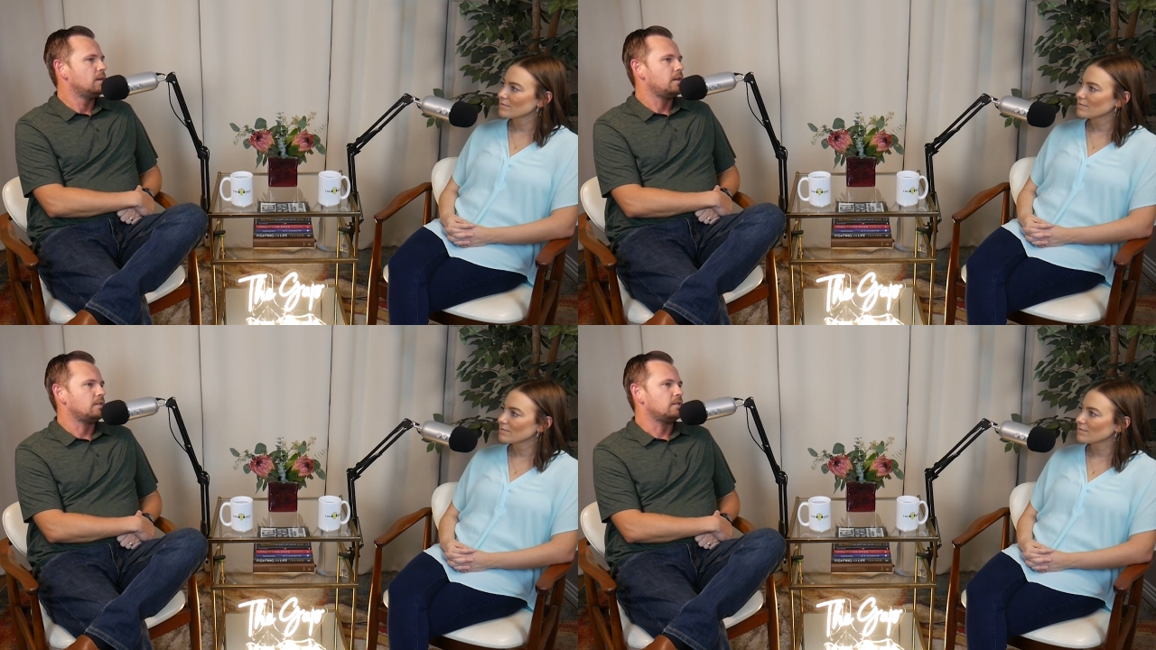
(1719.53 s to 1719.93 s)

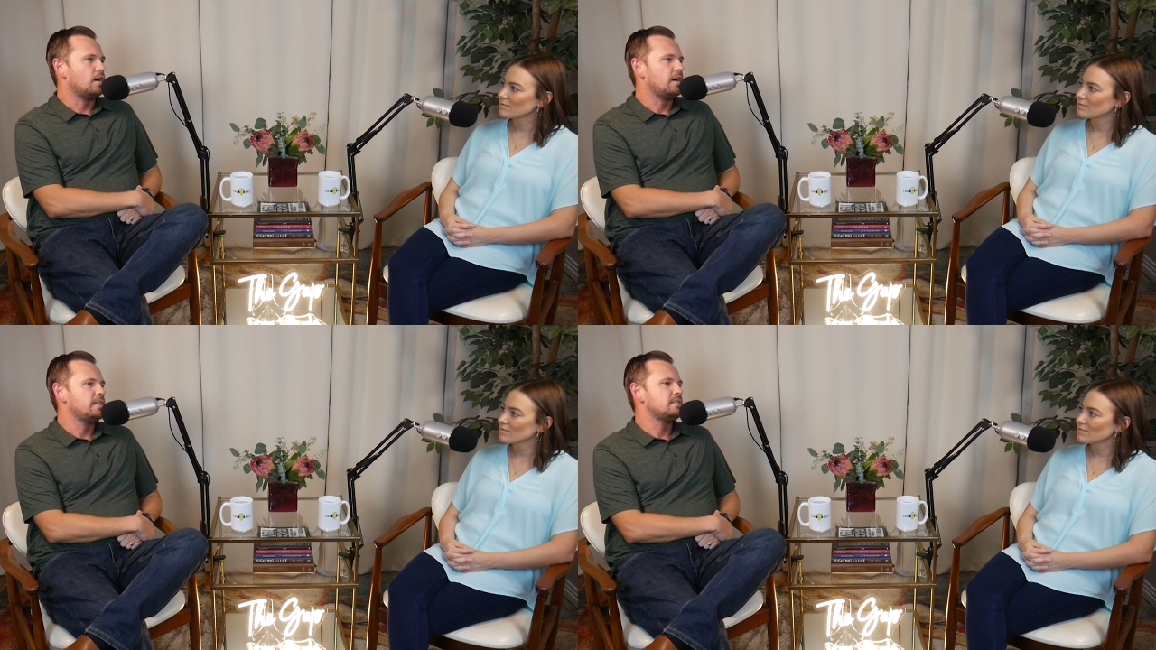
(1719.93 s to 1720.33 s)
Speaker 1: and
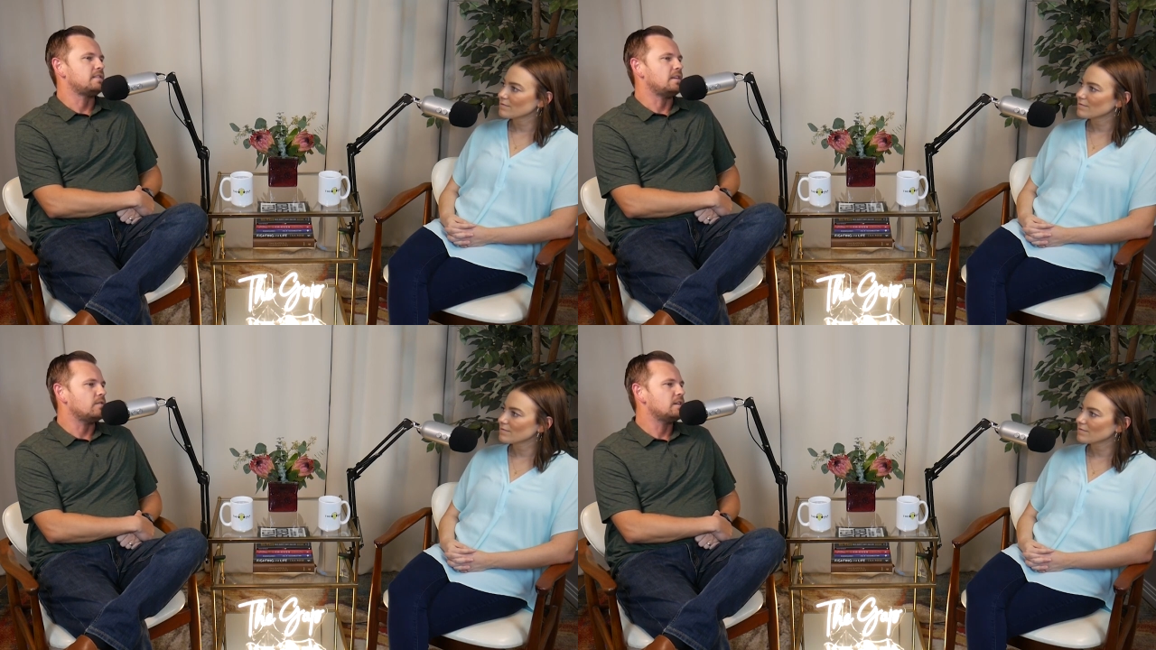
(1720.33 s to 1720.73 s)
God has
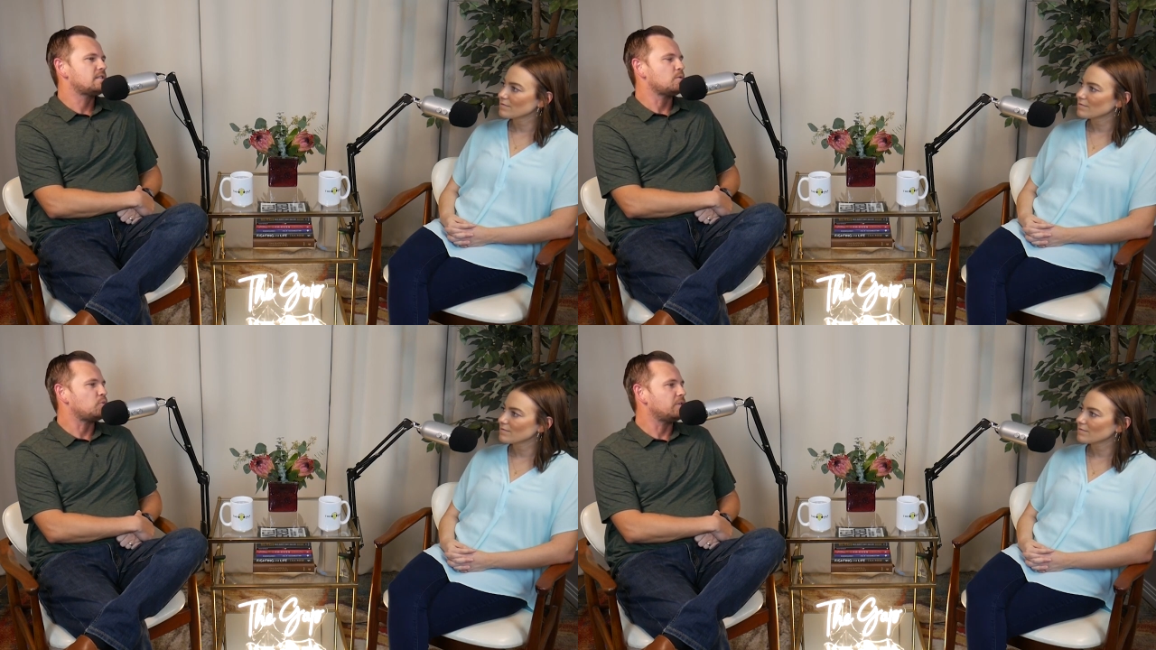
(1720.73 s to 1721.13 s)
given us
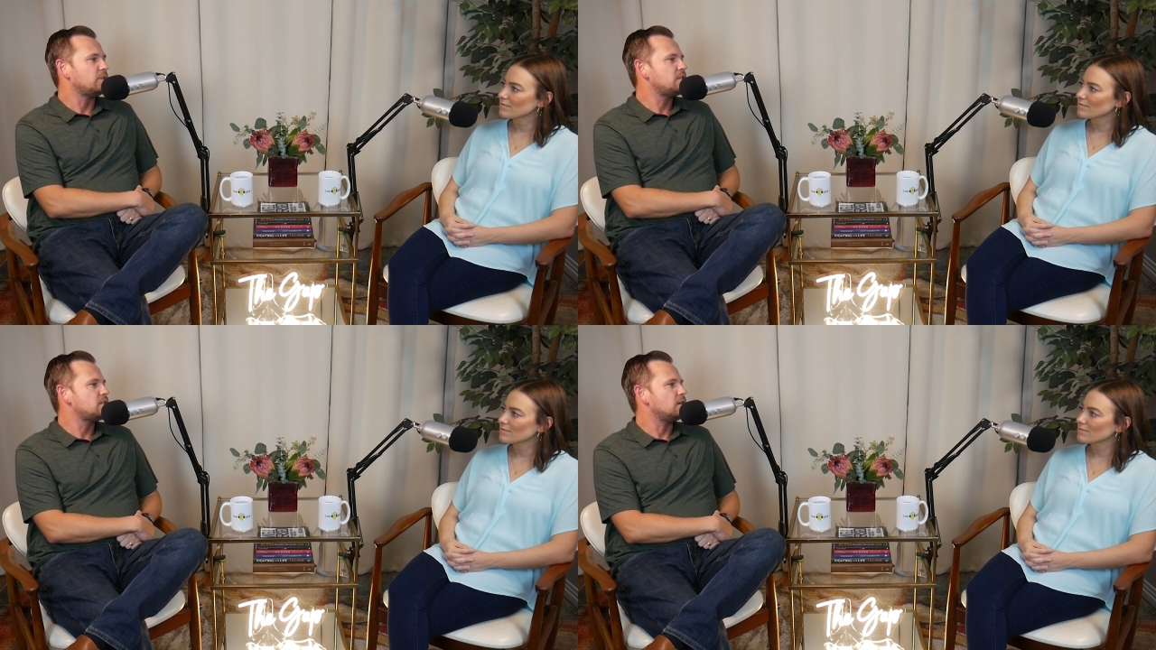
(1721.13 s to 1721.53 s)
the
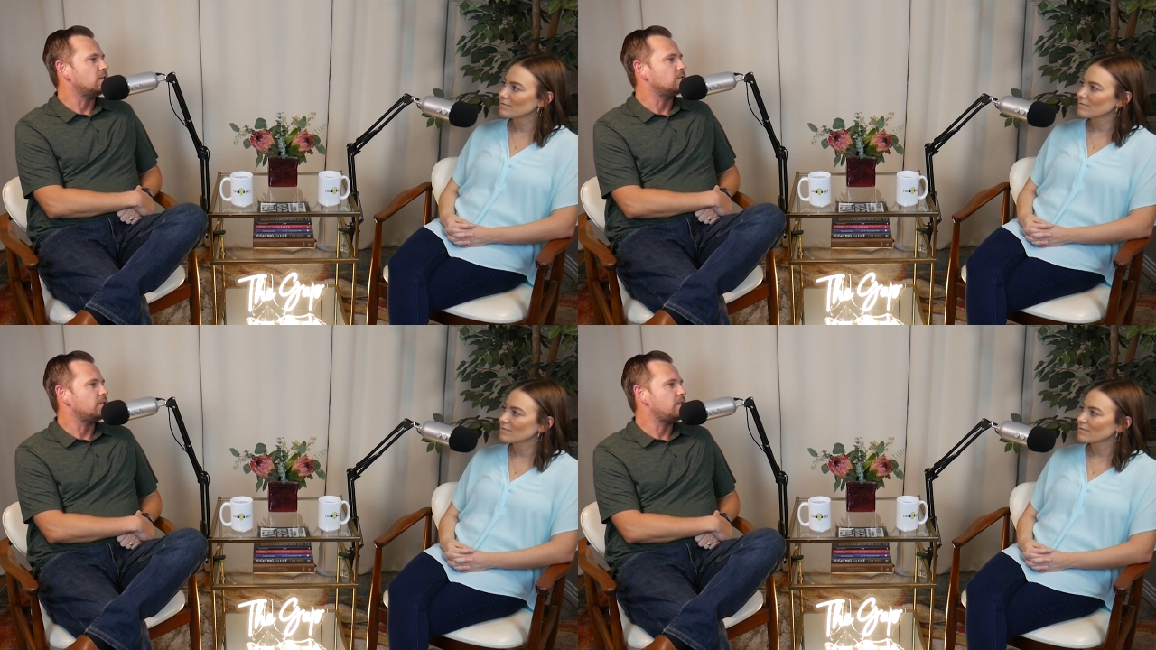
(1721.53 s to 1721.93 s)
privilege
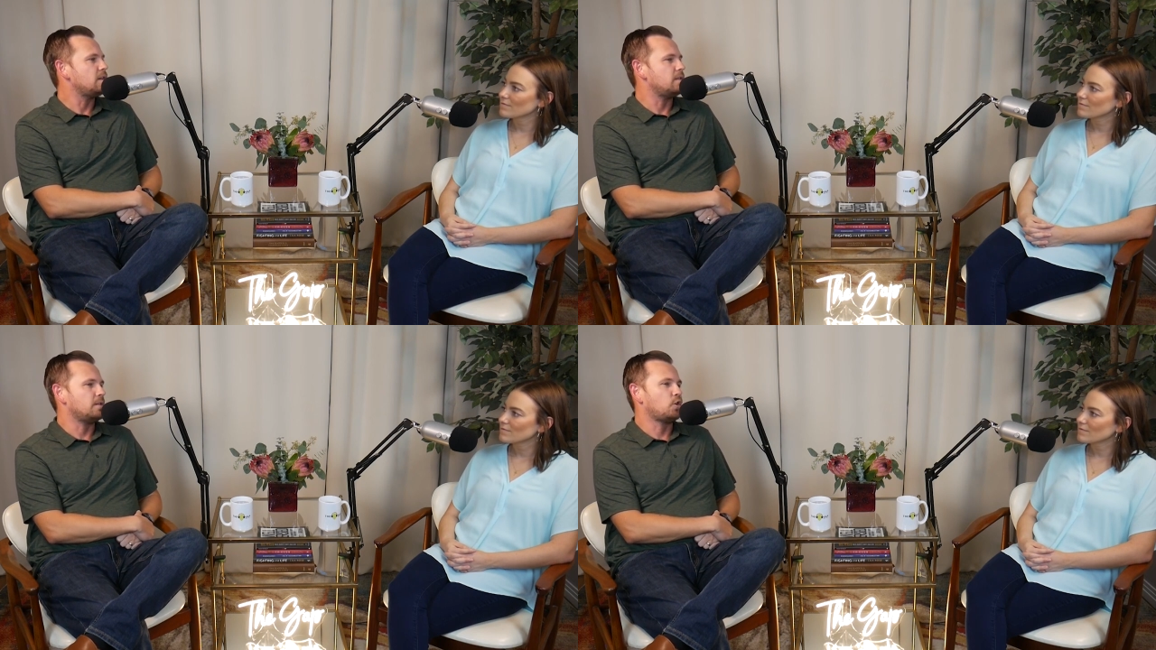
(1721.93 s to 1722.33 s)
of living
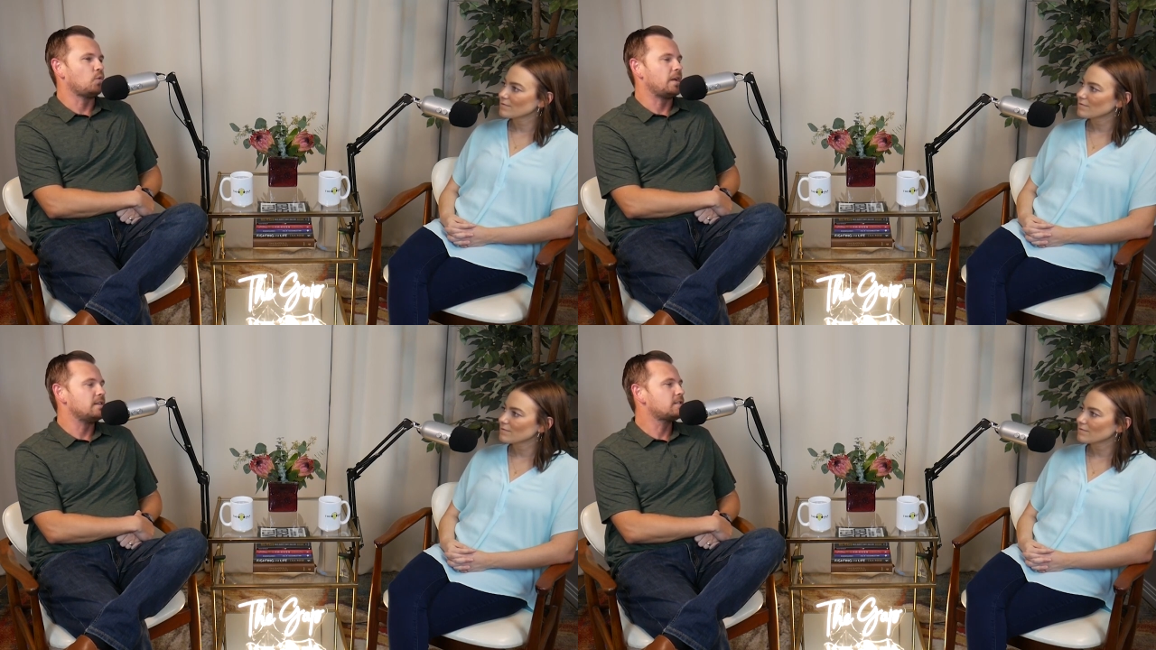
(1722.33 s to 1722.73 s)
in the
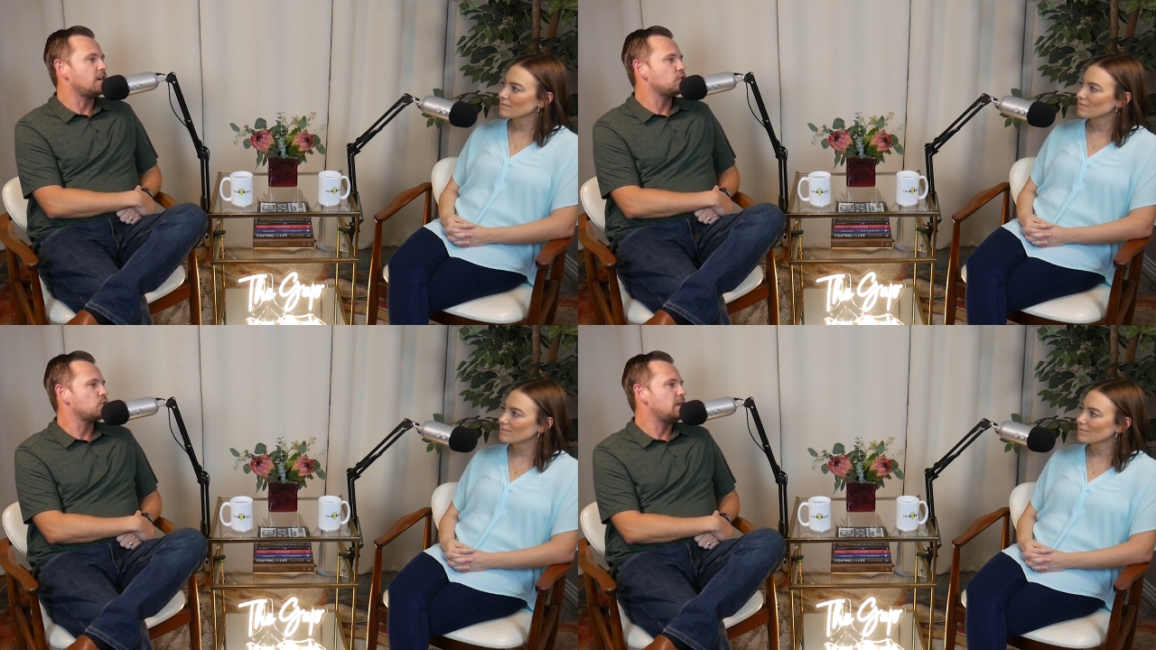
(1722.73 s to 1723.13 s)
greatest
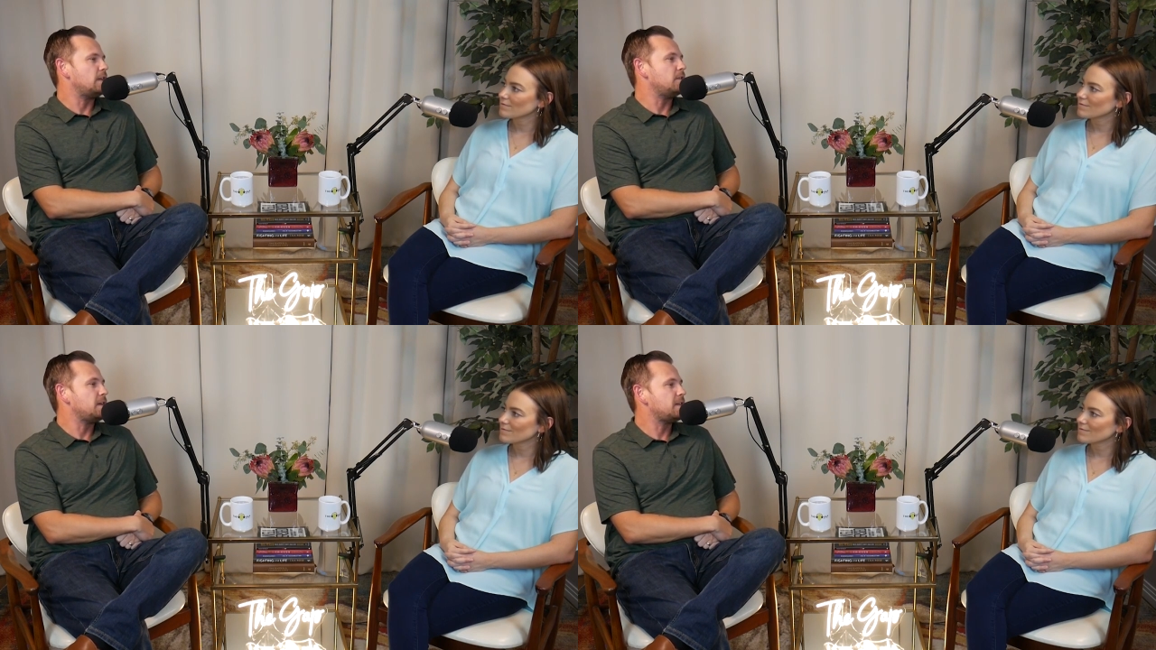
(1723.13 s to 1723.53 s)
country in
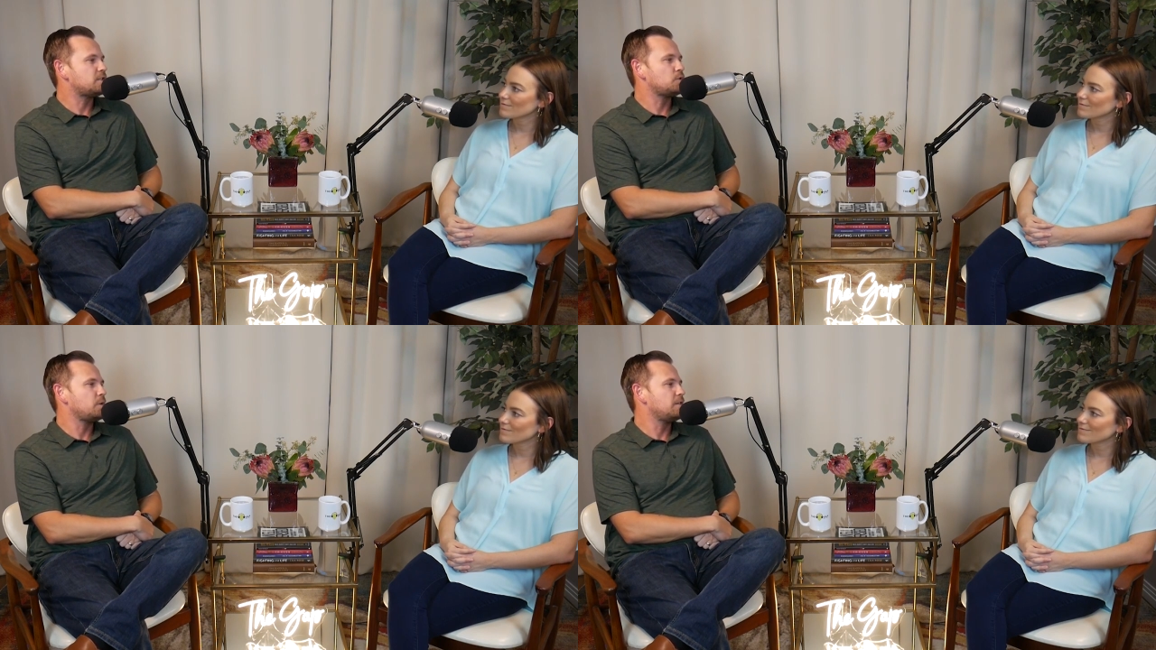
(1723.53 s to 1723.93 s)
the
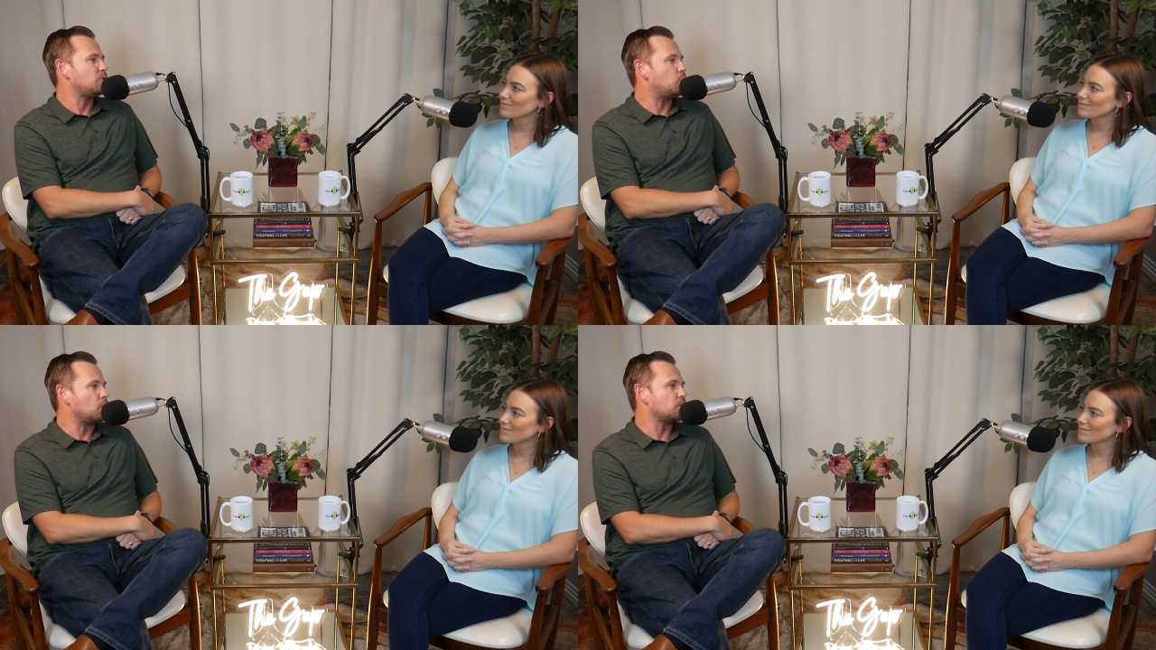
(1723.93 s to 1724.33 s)
history of the
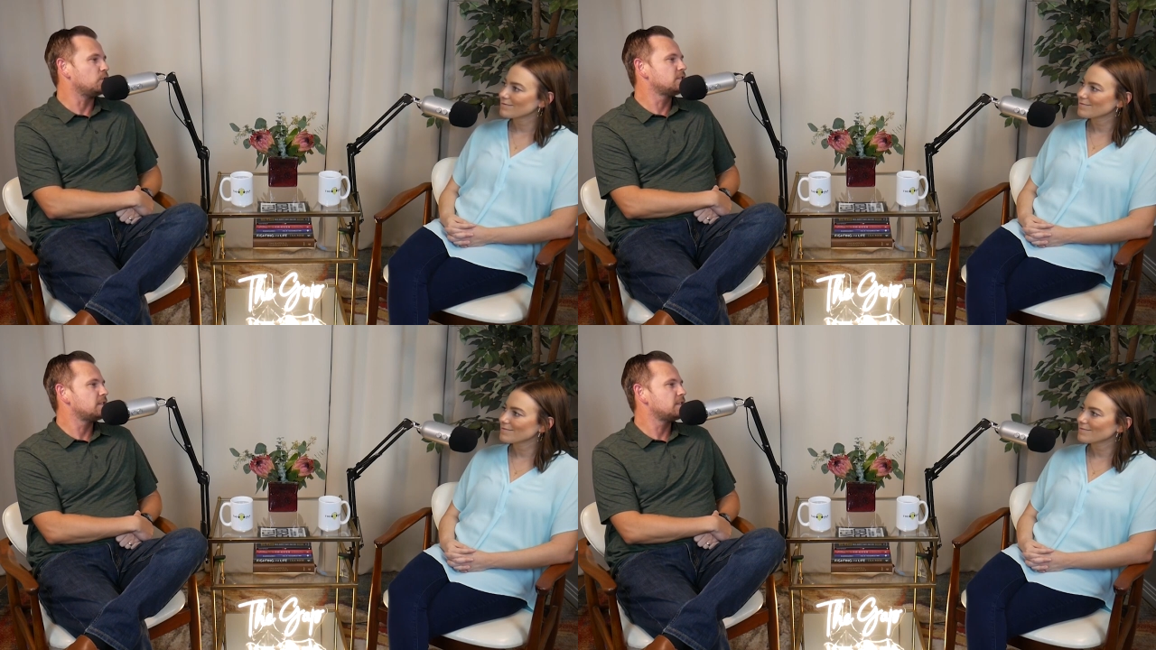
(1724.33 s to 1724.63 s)
world,